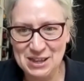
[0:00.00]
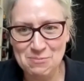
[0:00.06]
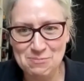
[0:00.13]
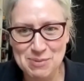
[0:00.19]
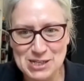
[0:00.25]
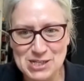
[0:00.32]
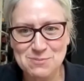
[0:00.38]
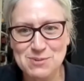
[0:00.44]

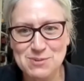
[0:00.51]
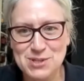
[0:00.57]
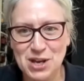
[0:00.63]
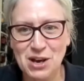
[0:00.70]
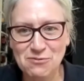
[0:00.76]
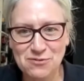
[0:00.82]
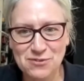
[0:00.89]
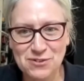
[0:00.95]
Bishops'
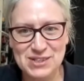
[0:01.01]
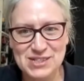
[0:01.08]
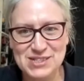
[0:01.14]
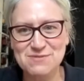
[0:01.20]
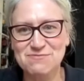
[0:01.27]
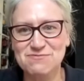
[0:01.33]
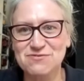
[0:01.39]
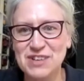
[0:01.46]
Conference
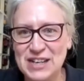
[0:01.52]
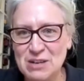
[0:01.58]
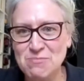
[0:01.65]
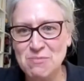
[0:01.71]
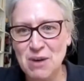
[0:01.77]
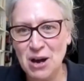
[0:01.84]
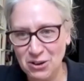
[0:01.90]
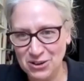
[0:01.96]
run
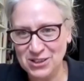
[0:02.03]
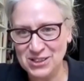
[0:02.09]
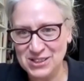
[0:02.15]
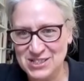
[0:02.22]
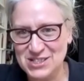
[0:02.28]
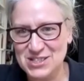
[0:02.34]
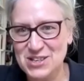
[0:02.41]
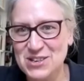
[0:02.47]
amok and
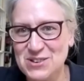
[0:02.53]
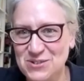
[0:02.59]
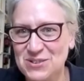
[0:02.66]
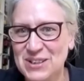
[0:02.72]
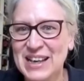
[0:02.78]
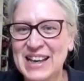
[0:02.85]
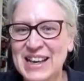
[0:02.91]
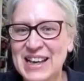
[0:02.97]
do.
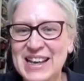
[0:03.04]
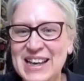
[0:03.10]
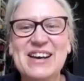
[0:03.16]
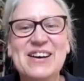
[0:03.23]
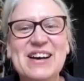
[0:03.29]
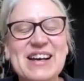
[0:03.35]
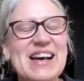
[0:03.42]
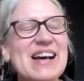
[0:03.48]

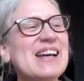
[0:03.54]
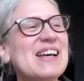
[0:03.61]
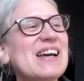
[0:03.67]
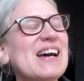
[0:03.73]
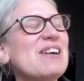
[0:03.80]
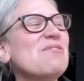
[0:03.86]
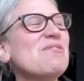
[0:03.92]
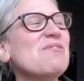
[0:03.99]

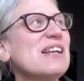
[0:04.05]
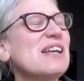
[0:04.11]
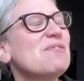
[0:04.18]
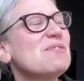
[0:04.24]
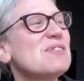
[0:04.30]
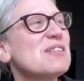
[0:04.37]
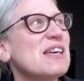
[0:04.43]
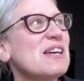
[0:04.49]
I would love
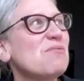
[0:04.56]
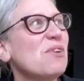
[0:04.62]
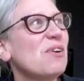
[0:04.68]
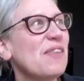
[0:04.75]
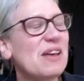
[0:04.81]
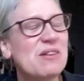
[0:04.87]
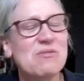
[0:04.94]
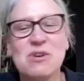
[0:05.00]
to think what
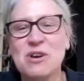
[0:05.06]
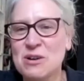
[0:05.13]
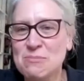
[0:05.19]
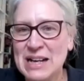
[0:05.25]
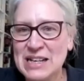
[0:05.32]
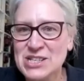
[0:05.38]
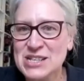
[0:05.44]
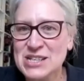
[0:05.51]
they were
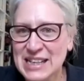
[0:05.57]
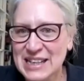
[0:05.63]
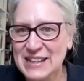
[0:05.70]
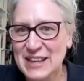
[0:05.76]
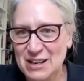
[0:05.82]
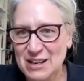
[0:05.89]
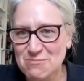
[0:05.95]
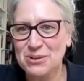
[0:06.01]
imagining at
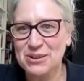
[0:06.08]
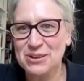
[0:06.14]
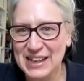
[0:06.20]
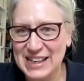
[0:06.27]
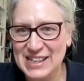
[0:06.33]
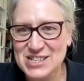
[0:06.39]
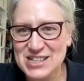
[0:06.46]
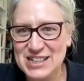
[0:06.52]
that point.
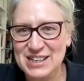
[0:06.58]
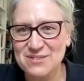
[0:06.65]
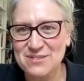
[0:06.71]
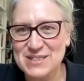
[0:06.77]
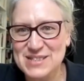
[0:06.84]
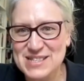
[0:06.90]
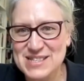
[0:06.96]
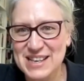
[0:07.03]
Actually, it
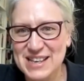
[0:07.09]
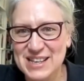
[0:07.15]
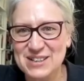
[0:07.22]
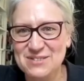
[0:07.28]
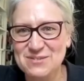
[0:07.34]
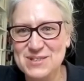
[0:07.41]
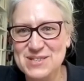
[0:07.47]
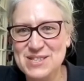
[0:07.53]
was
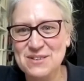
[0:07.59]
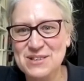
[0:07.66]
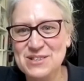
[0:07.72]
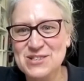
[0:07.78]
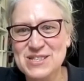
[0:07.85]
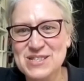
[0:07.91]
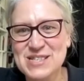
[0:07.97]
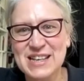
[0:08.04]
so
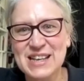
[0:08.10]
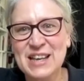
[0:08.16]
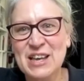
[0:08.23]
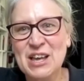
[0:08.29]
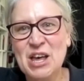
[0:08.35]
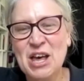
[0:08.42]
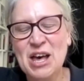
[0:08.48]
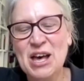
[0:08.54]
interesting.
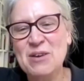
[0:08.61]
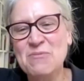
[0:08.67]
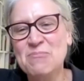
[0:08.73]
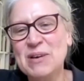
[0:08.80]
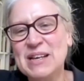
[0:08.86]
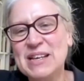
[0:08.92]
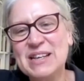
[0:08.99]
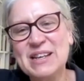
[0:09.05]

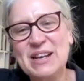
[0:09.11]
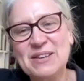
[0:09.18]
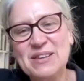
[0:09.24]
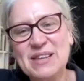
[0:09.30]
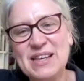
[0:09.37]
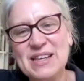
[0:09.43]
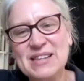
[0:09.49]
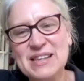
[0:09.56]
But
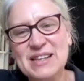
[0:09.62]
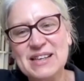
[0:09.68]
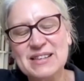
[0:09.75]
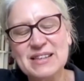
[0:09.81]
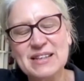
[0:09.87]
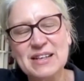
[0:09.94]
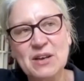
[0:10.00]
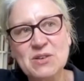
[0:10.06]

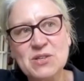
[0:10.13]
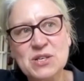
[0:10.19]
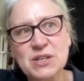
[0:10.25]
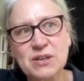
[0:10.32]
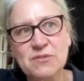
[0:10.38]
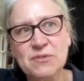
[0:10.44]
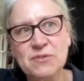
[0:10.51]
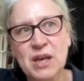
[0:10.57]
the notion
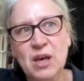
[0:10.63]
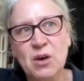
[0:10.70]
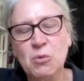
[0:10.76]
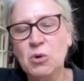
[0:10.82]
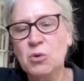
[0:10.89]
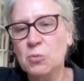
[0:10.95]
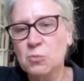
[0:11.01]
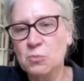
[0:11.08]
of,
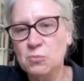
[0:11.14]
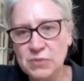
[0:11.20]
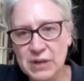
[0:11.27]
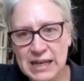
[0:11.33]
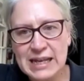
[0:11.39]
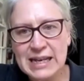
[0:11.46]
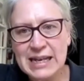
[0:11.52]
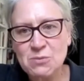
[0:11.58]
well,
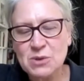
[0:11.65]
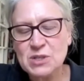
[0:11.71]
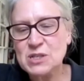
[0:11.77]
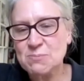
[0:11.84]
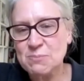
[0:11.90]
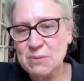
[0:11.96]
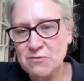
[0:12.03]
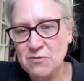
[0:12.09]
really, would
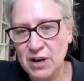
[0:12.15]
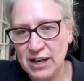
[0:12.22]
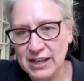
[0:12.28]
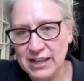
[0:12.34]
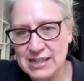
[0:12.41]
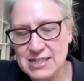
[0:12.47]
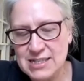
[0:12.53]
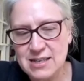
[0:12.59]
it be
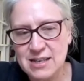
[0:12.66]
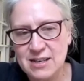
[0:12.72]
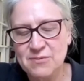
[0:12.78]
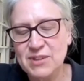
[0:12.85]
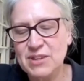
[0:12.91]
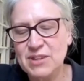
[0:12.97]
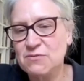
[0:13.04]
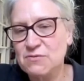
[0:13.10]
right
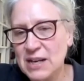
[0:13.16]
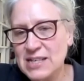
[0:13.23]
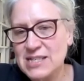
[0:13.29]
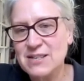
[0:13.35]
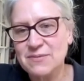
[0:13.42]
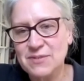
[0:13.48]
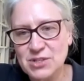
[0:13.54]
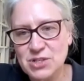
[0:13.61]
for the rest
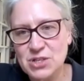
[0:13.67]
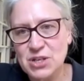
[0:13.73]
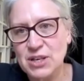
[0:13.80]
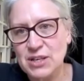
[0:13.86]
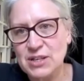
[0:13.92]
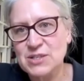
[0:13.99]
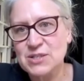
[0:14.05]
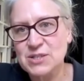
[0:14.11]
of the
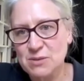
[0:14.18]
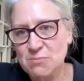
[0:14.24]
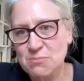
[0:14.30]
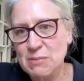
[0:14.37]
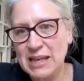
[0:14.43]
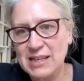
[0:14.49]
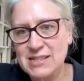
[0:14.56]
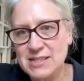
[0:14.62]
church to
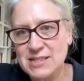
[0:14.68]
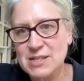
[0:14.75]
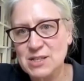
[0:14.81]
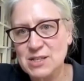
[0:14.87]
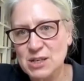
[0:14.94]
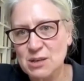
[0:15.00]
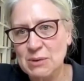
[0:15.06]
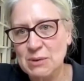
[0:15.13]
make a
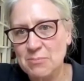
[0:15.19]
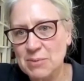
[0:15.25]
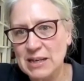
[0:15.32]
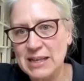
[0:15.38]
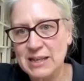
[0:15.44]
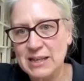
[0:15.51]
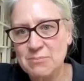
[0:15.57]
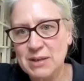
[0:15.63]
decision about
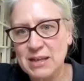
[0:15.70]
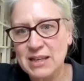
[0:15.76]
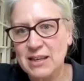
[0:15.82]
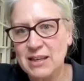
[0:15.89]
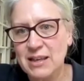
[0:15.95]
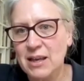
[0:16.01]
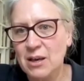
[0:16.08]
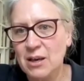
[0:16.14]
polygamy
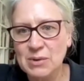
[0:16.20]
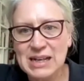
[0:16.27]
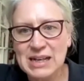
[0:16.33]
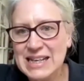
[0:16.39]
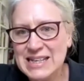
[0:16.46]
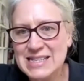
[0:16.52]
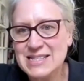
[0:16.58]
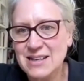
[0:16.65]
when it
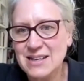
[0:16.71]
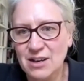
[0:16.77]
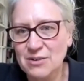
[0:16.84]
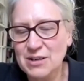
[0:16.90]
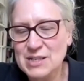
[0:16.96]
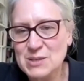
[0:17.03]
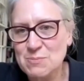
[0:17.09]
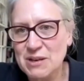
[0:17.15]
isn't our
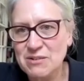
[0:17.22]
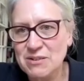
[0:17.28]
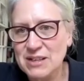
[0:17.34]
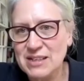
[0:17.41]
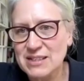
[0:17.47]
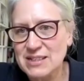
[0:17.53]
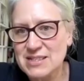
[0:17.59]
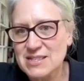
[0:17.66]

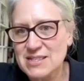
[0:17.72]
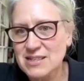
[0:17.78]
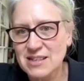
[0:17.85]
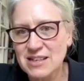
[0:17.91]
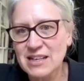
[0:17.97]
experience?